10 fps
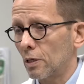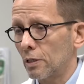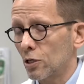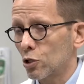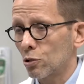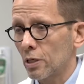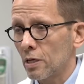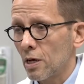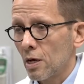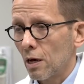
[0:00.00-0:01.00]
Initially,
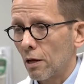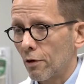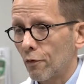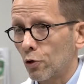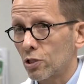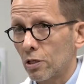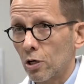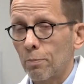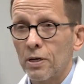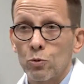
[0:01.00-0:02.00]
the first
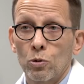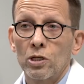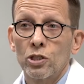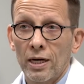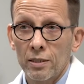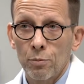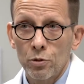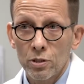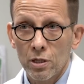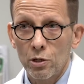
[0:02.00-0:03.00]
therapies were
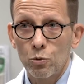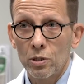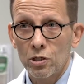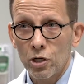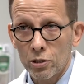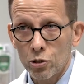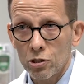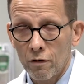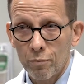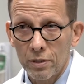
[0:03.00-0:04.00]
injectables that you would inject
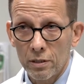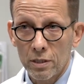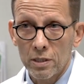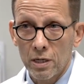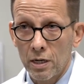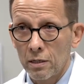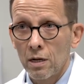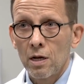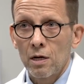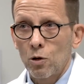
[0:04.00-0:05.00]
yourself beneath the skin, you
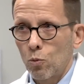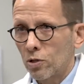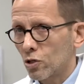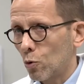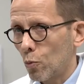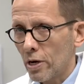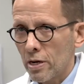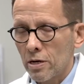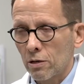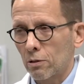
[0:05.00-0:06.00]
know, once a
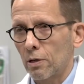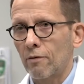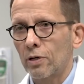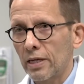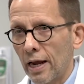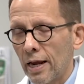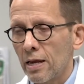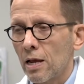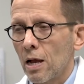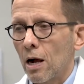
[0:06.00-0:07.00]
week or every
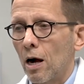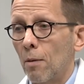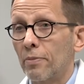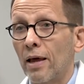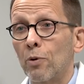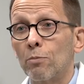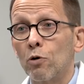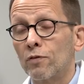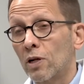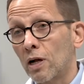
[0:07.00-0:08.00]
day. Then we
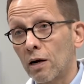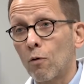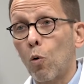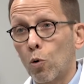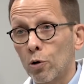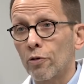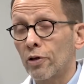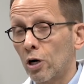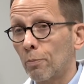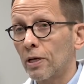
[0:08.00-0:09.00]
moved to kind of oral
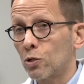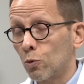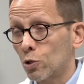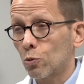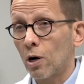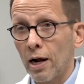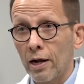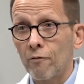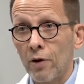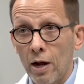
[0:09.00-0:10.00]
therapies, which were high
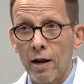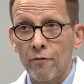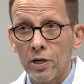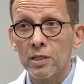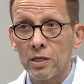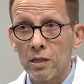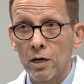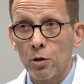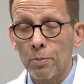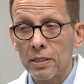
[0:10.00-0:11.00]
efficacy
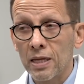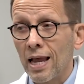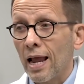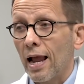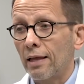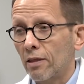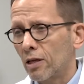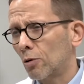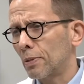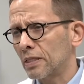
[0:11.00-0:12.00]
therapies. And the
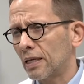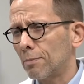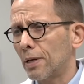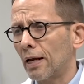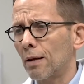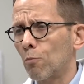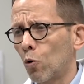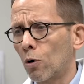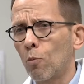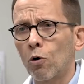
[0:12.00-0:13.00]
therapies keep getting
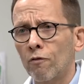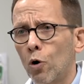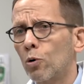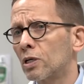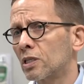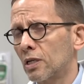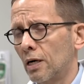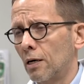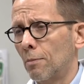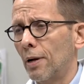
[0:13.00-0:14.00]
more and more focused.
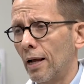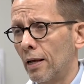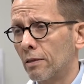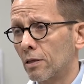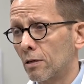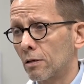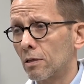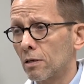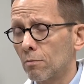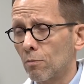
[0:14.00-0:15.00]
And
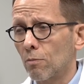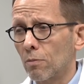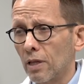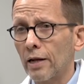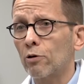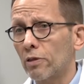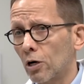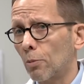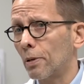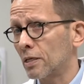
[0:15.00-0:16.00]
the later
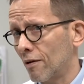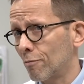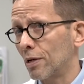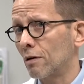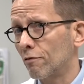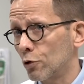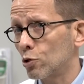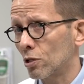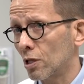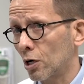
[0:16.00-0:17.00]
therapies have been
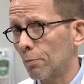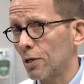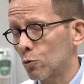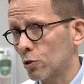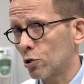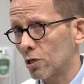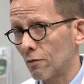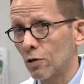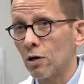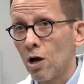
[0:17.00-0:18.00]
infusion therapies, which are
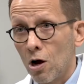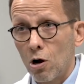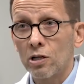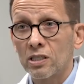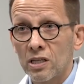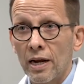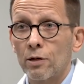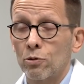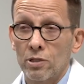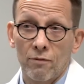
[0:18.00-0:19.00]
given on
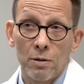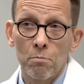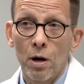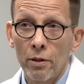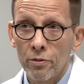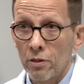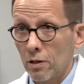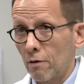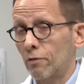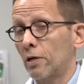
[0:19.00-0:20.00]
cycles every month,
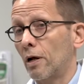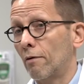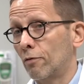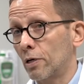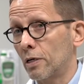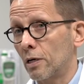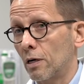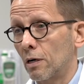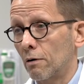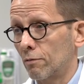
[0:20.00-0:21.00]

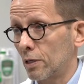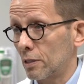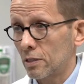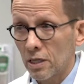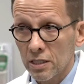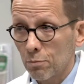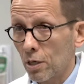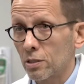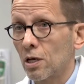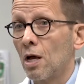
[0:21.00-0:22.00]
every 6
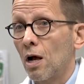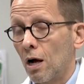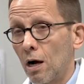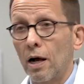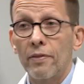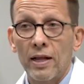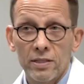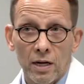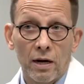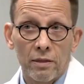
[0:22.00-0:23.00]
months. And that's
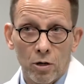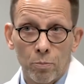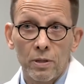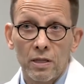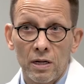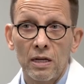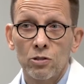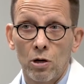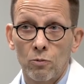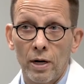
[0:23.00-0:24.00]
the kind of therapy that he's
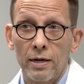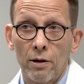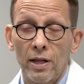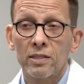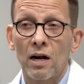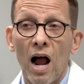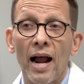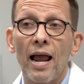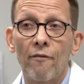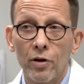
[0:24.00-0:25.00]
on right now. And that's a high
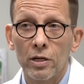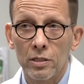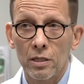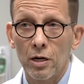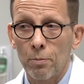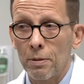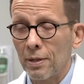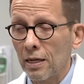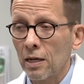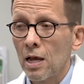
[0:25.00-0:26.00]
efficacy therapy,
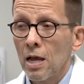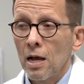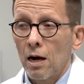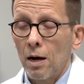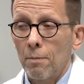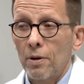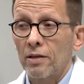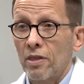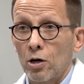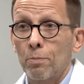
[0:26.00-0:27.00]
meaning a
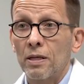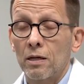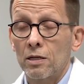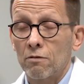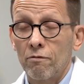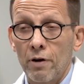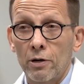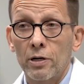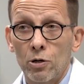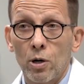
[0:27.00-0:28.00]
therapy that is
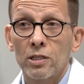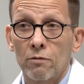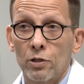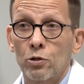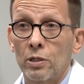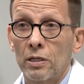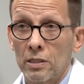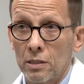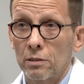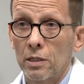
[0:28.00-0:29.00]
very aggressively treating
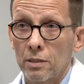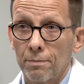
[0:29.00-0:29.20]
his illness.